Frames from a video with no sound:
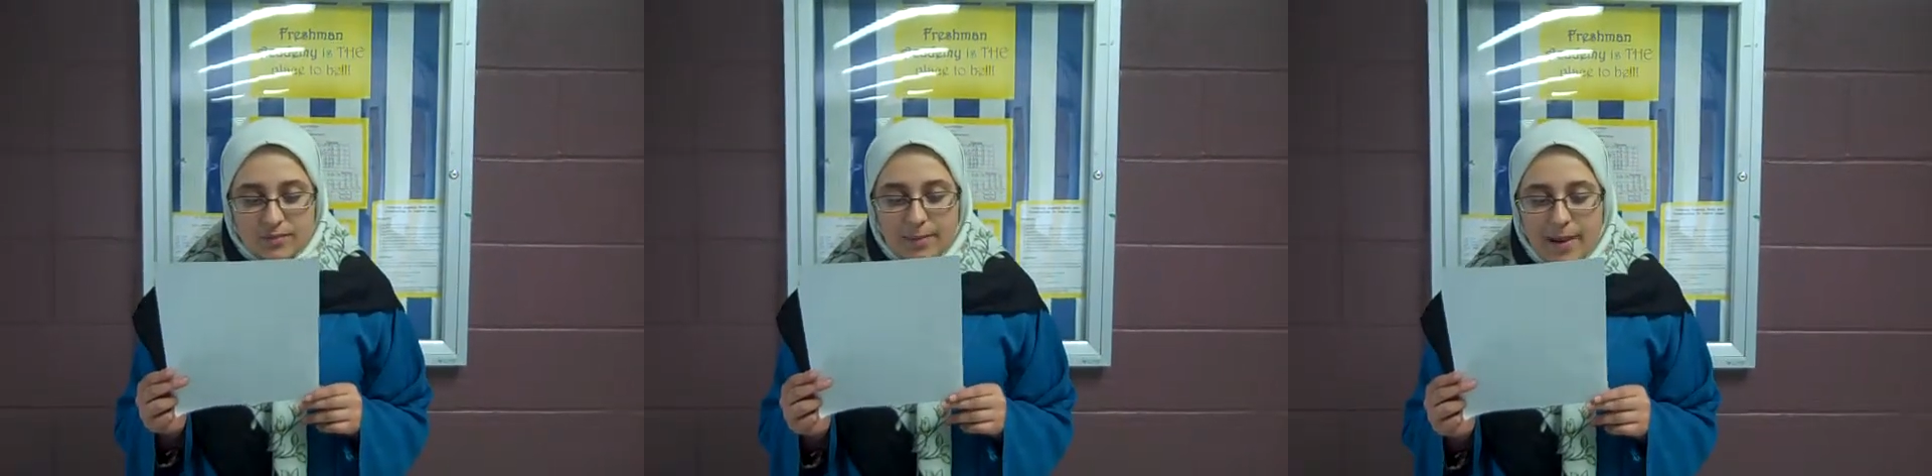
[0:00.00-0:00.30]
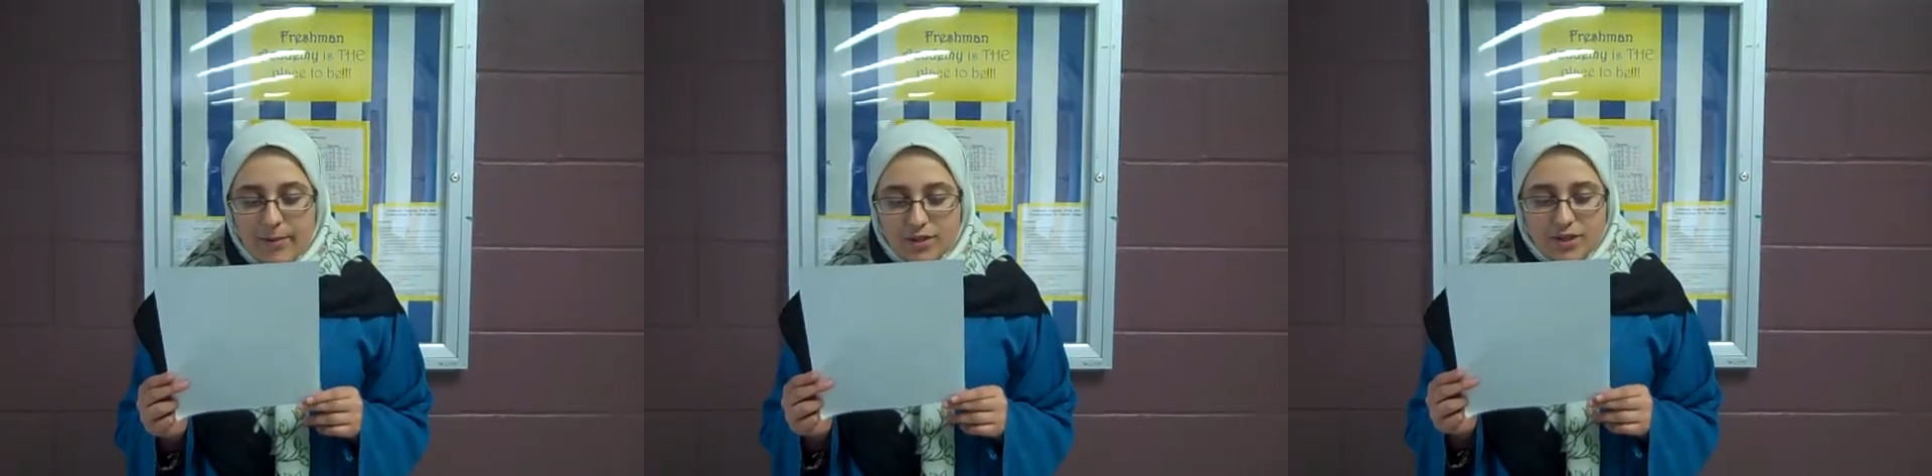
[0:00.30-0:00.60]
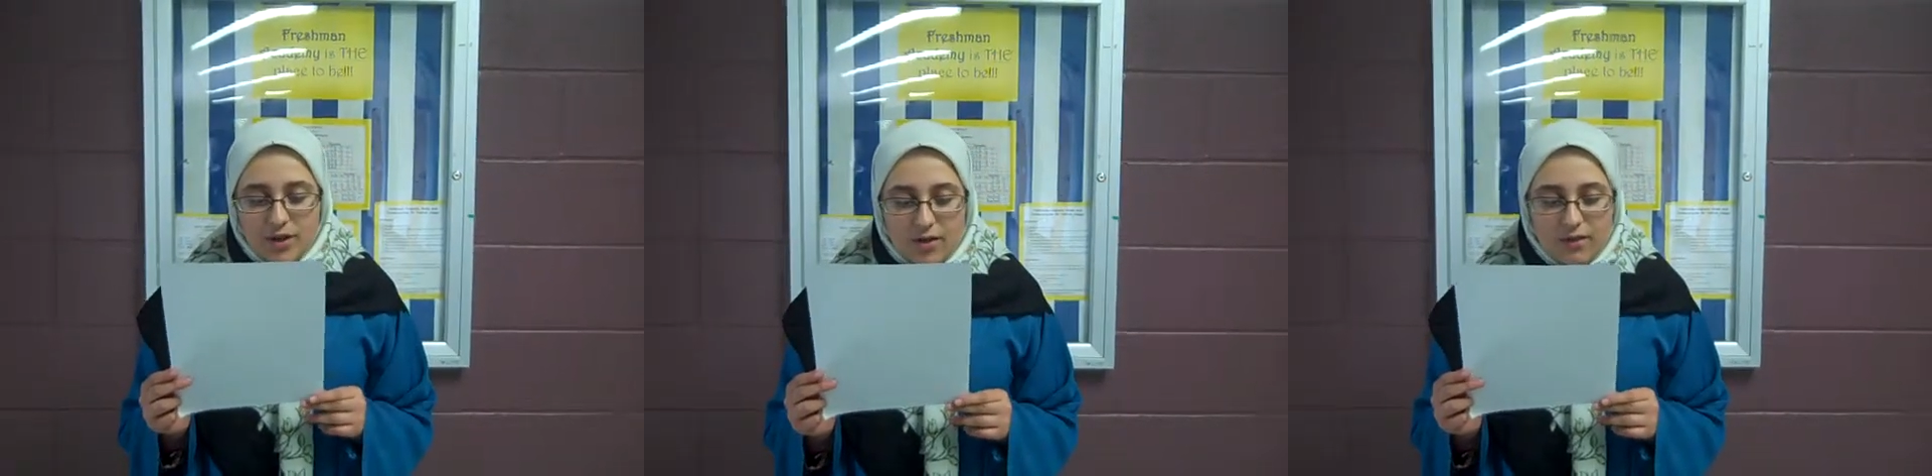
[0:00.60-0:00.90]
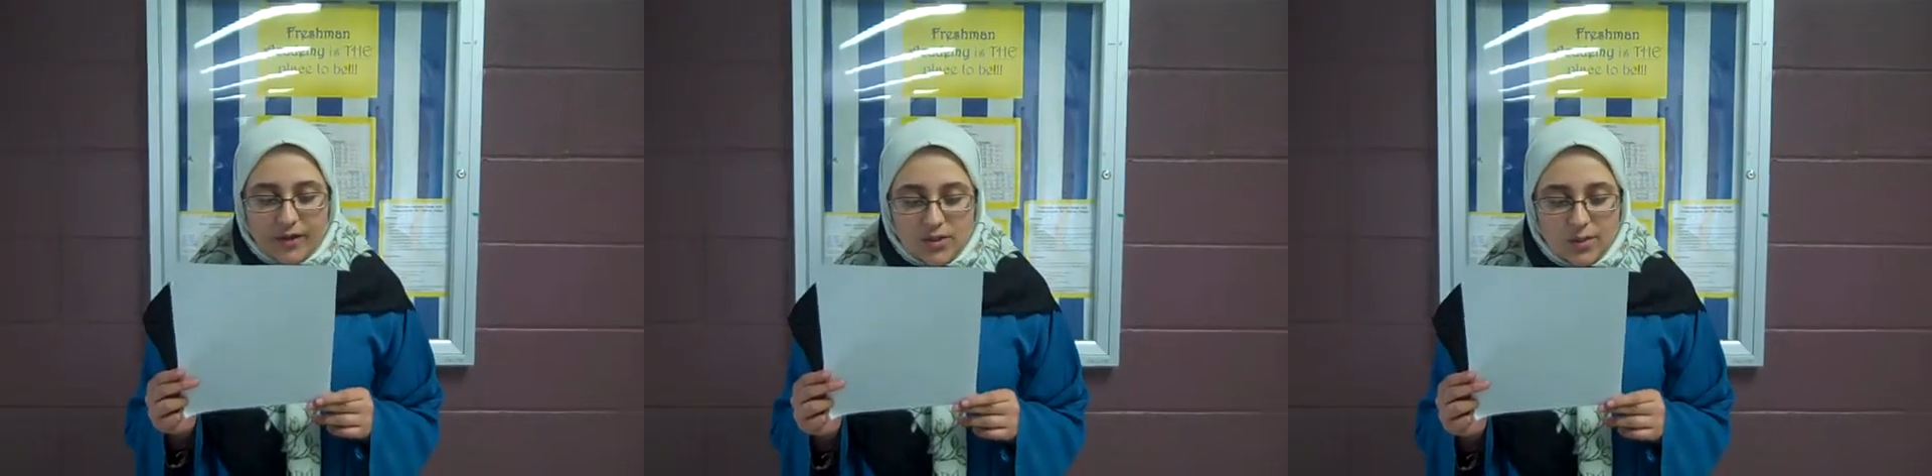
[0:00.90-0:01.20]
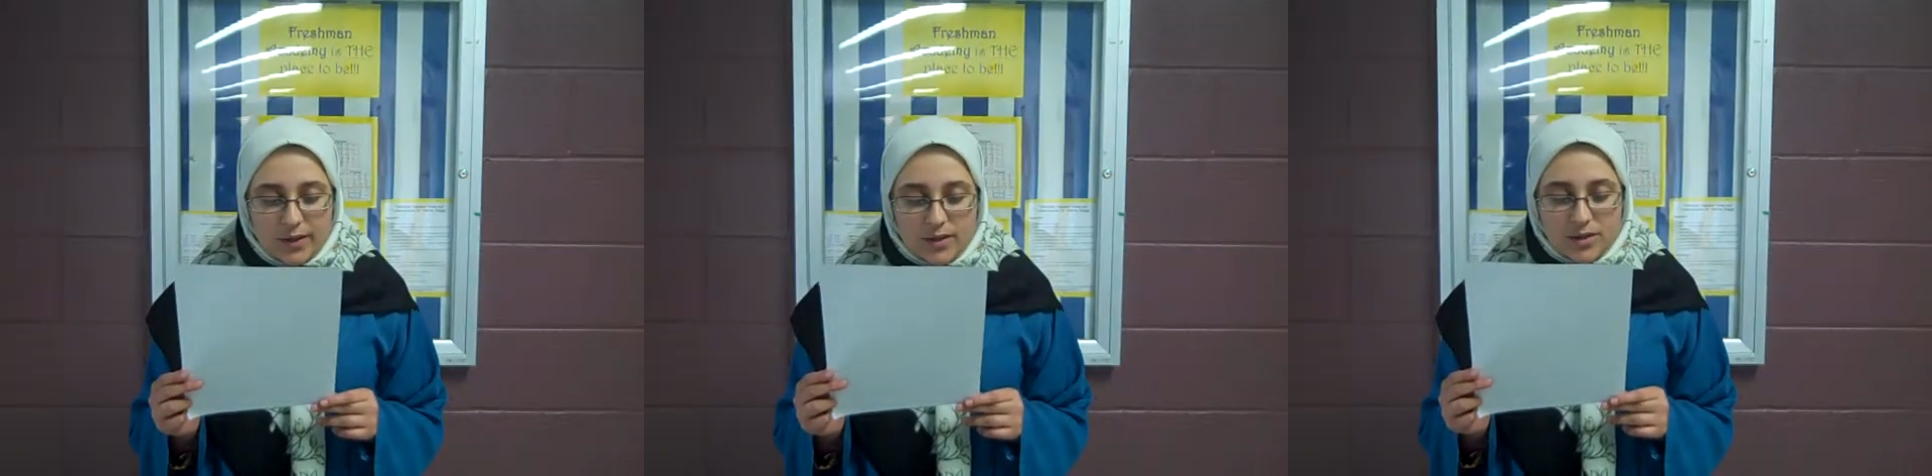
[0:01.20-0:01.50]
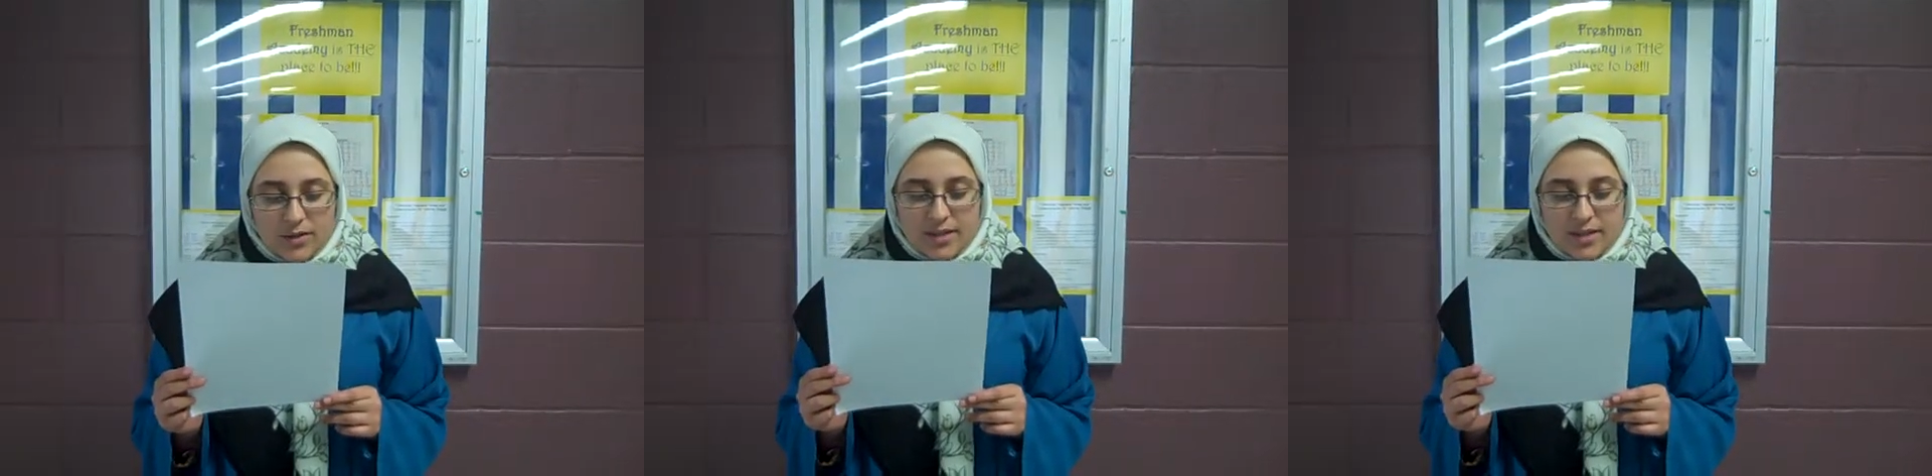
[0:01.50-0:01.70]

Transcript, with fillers: The power shut off like a switch,